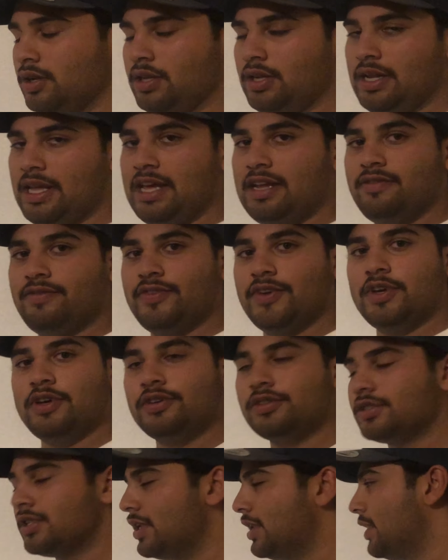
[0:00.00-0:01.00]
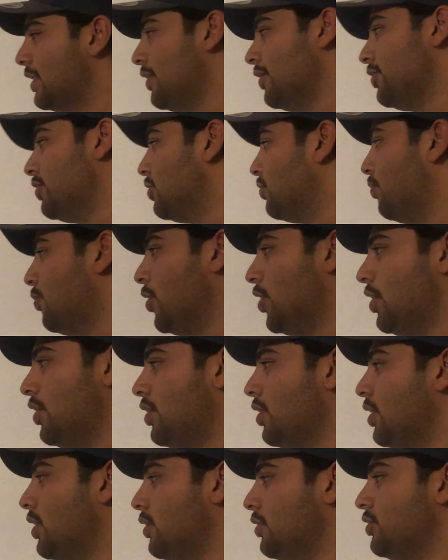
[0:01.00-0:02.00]
landfills, and they're just
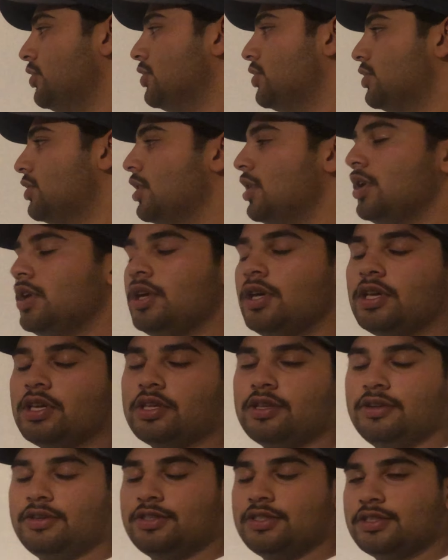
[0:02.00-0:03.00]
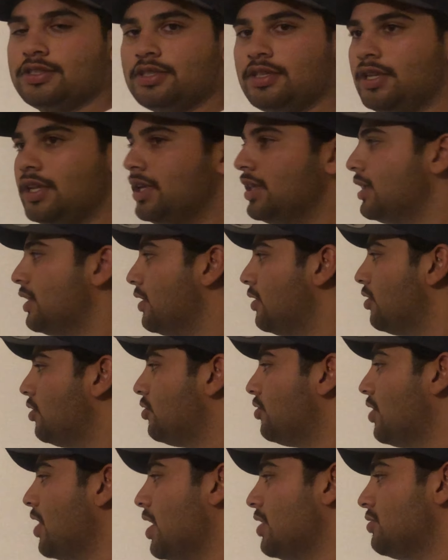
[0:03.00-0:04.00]
burned or just just lay there in the
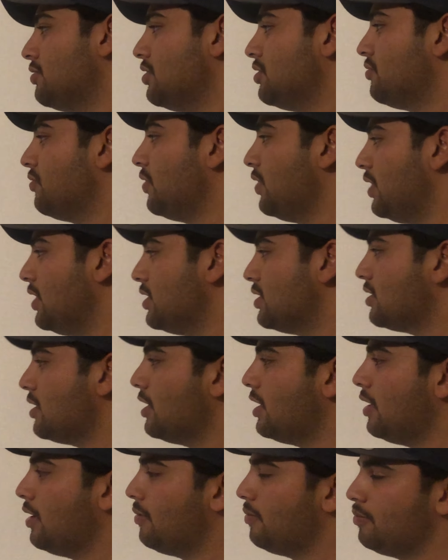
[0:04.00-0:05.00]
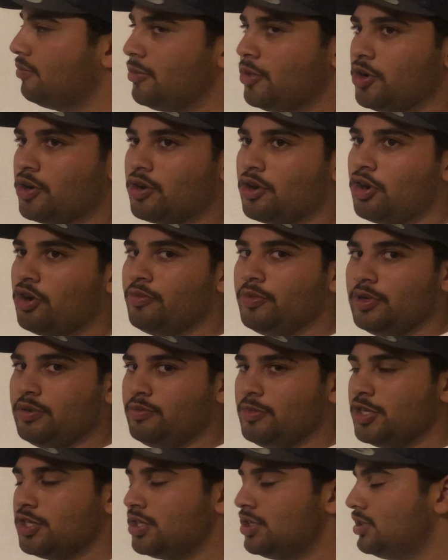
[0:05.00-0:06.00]
trash, just release more carbon
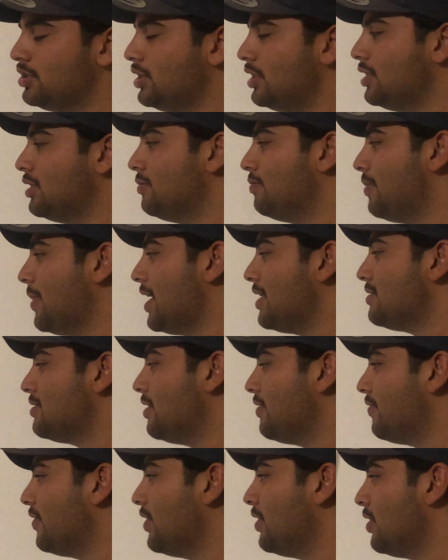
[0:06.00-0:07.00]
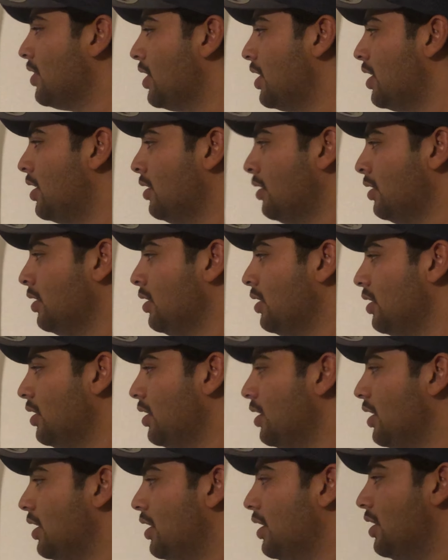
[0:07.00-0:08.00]
emissions and bad stuff into the air.
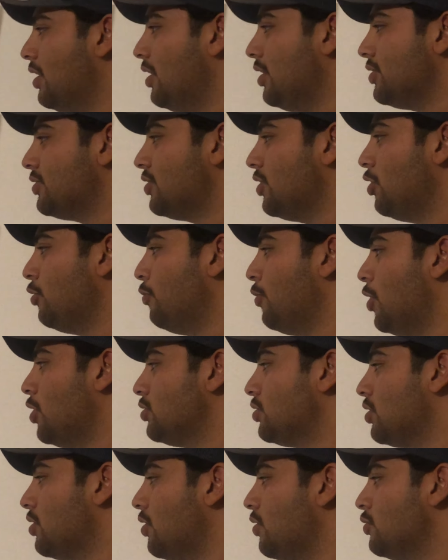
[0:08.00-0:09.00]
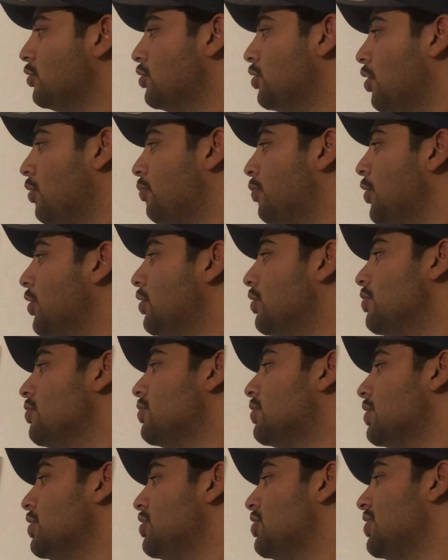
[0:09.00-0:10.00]
And also, most clothes are
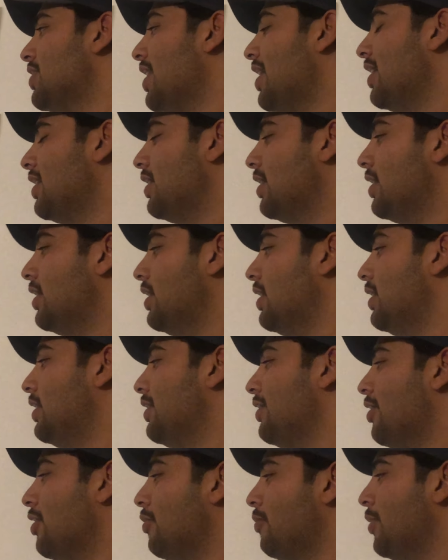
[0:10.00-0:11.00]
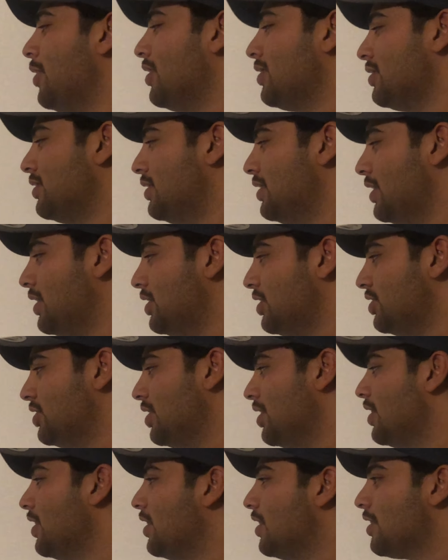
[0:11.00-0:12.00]
produced in China, India, or Bangladesh,
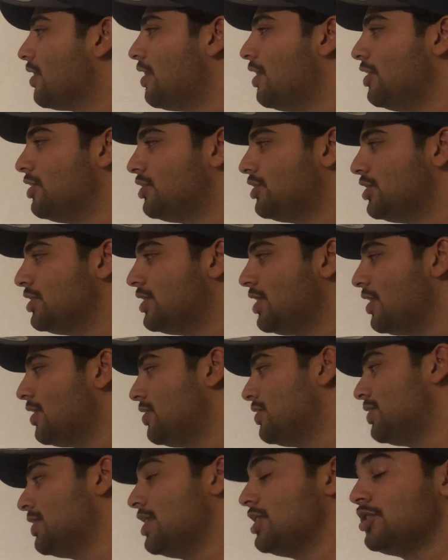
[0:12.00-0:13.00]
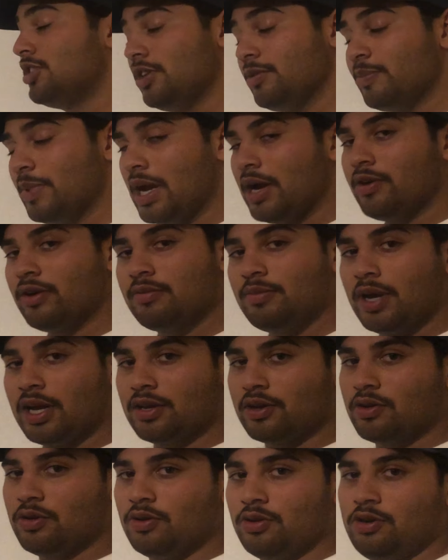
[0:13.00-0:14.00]
countries that are essentially powered by
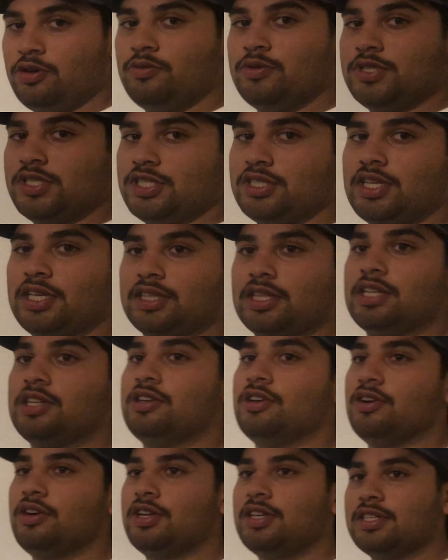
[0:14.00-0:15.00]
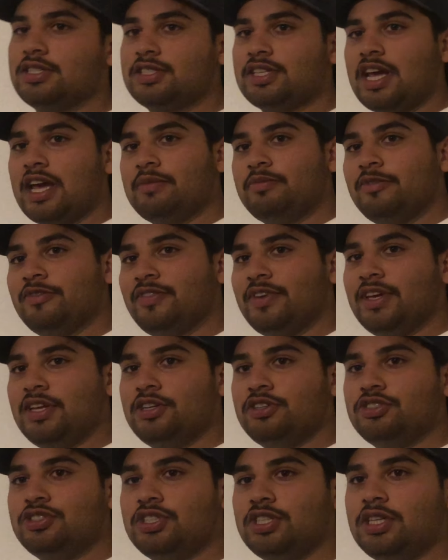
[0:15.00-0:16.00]
coal, which is like the dirtiest type of
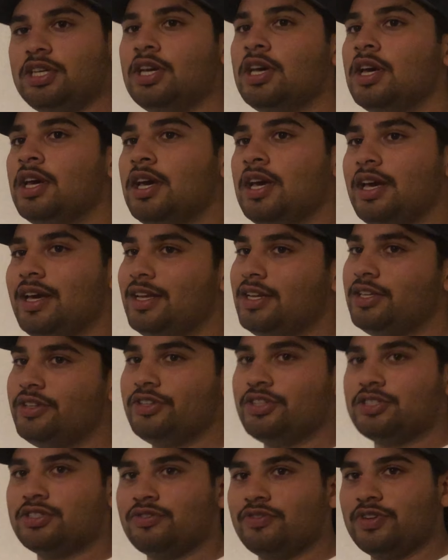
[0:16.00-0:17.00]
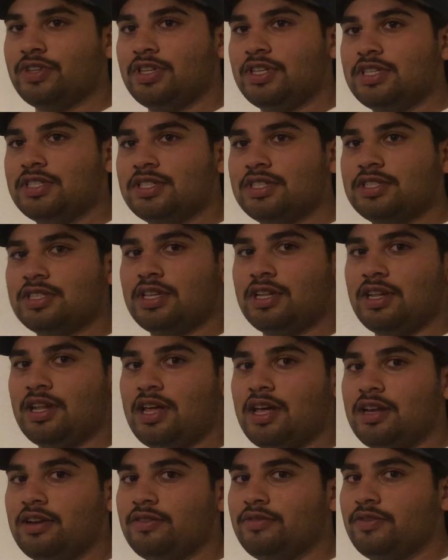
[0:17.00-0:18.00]
energy, and it just releases a
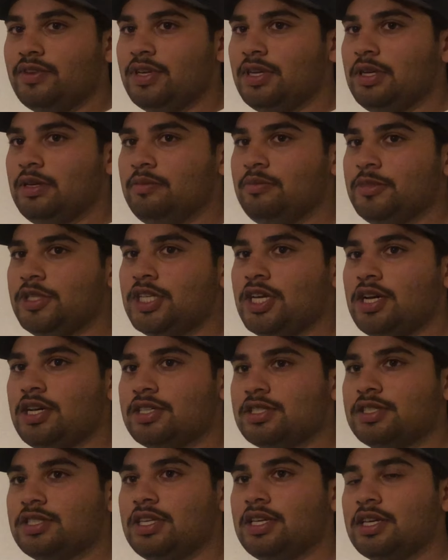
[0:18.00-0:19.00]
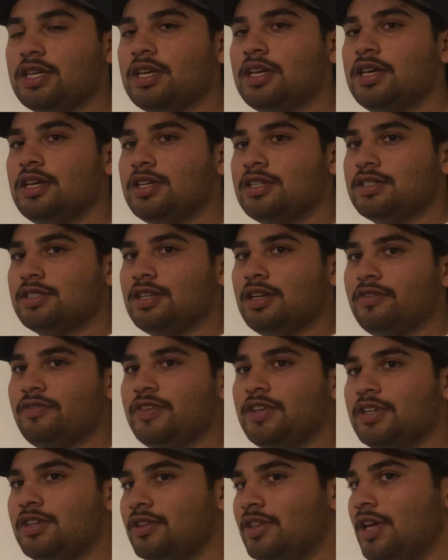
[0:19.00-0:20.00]
lot of toxic stuff
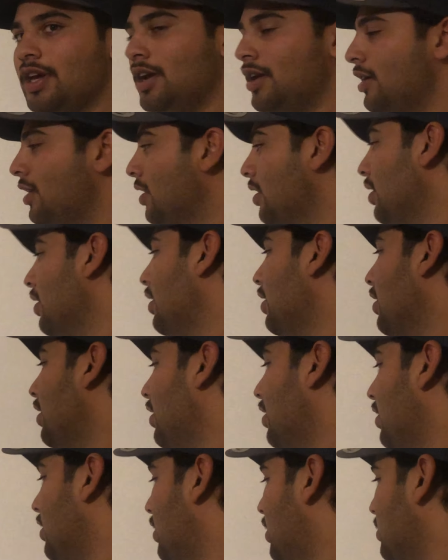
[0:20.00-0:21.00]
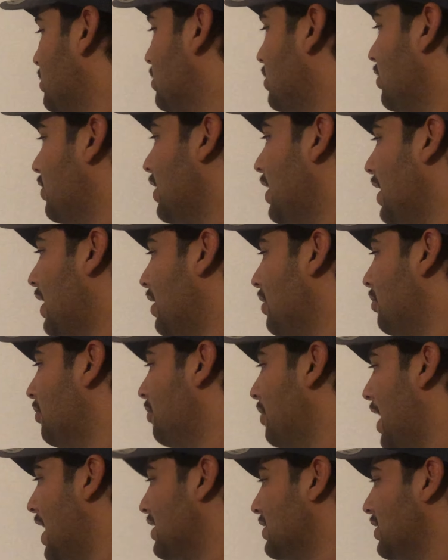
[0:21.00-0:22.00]
into the air. And also, that
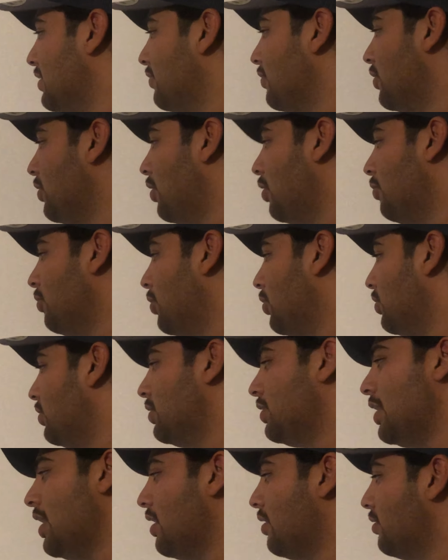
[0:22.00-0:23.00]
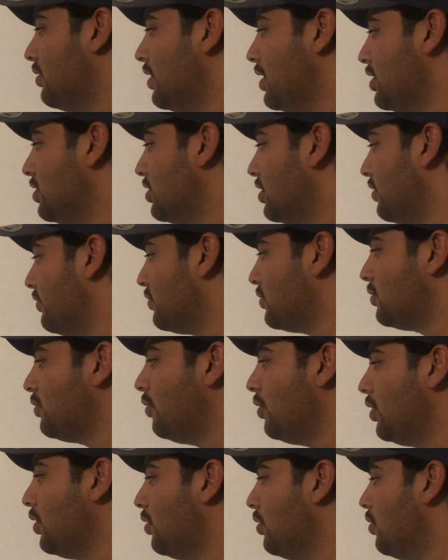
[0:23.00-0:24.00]
massive global degradation of
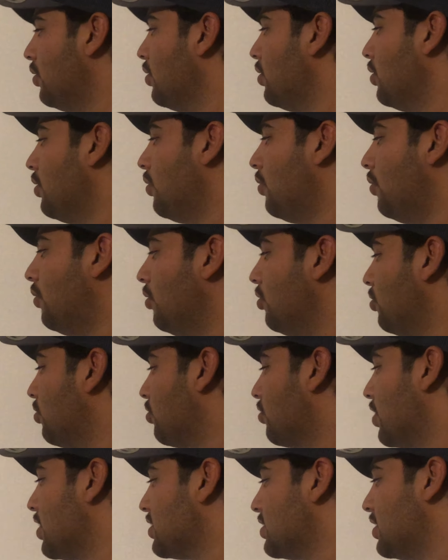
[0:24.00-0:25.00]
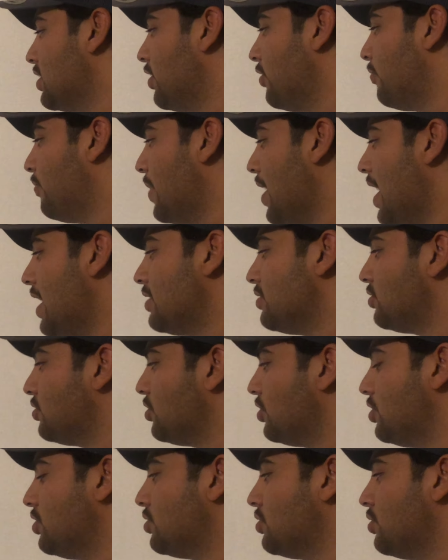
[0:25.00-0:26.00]
soil, oil grazing of
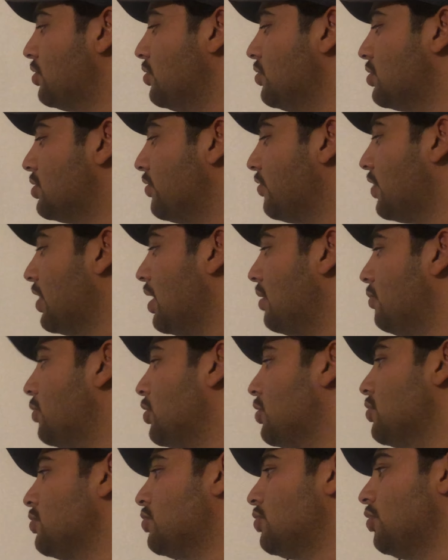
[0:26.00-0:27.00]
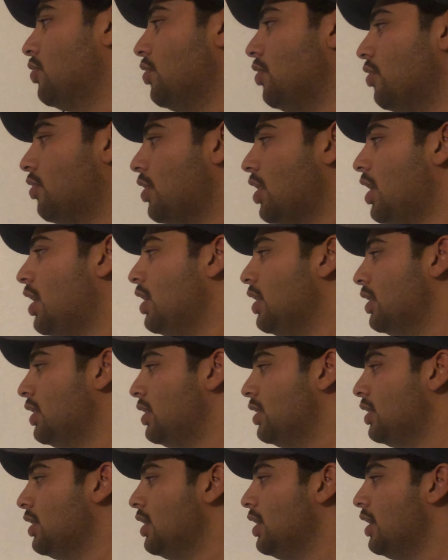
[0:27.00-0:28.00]
pastures, use of chemicals to grow
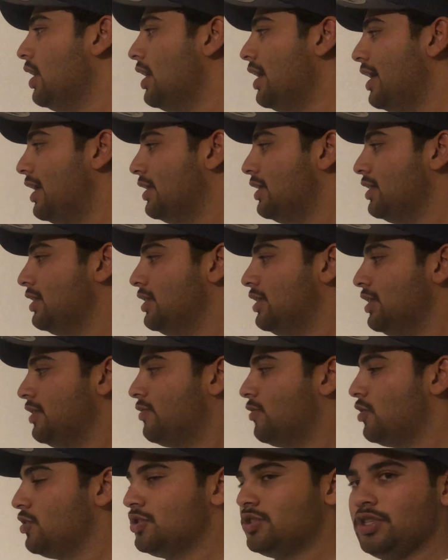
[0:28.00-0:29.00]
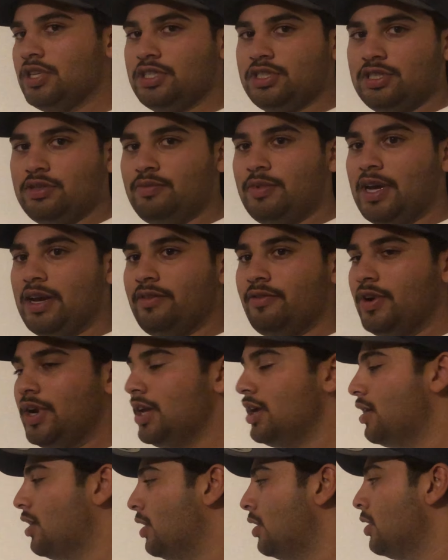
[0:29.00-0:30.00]
cotton, and the deforestation by
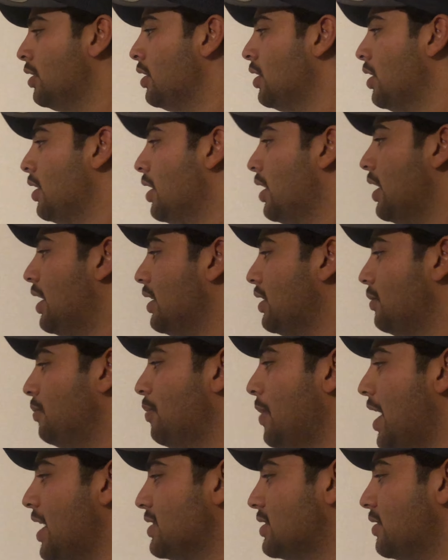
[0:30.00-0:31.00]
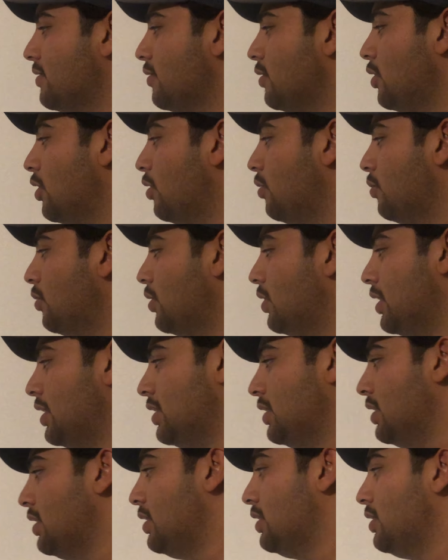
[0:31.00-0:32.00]
rayon. And massive global,
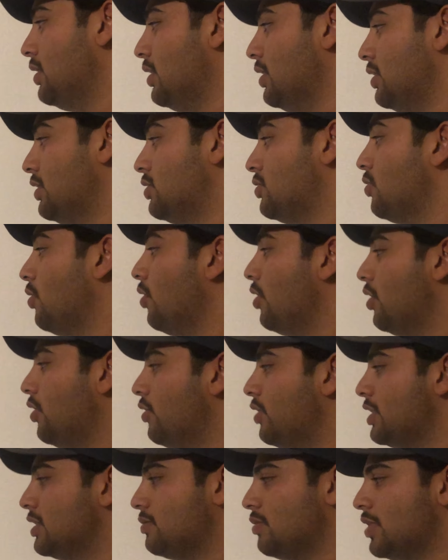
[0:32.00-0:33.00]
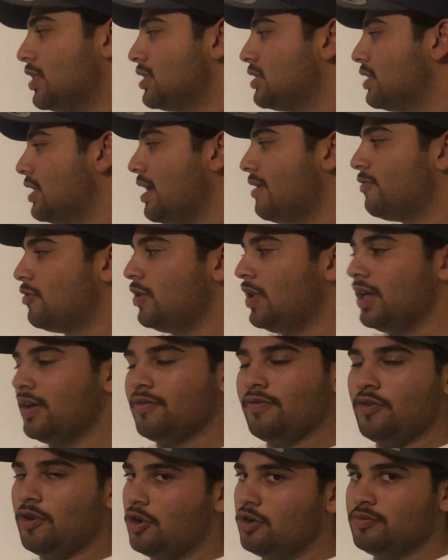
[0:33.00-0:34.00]
and then the soil is because they have to like
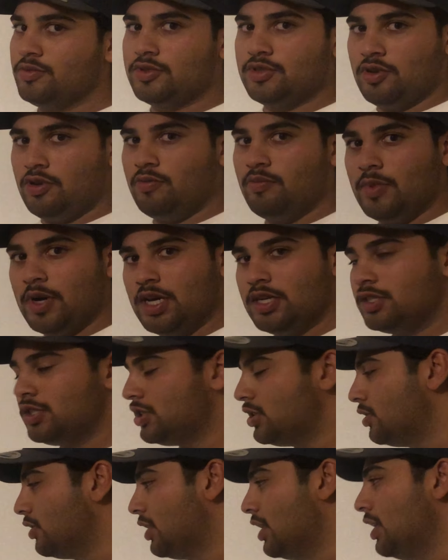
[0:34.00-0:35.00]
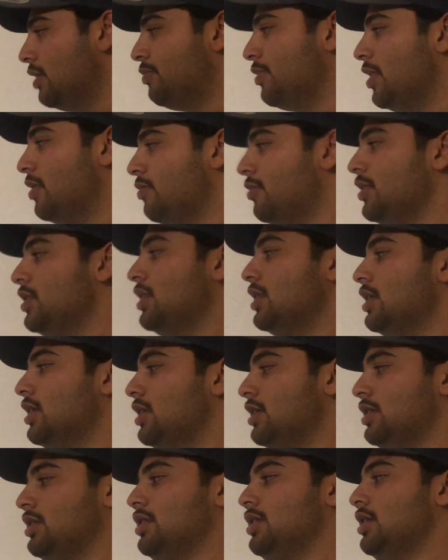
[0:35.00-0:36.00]
farm so much to keep up with
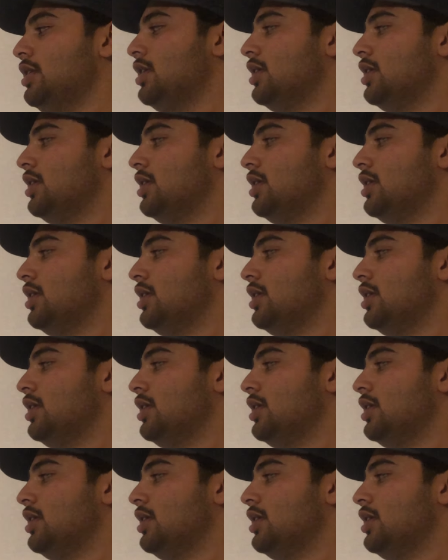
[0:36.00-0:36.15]
the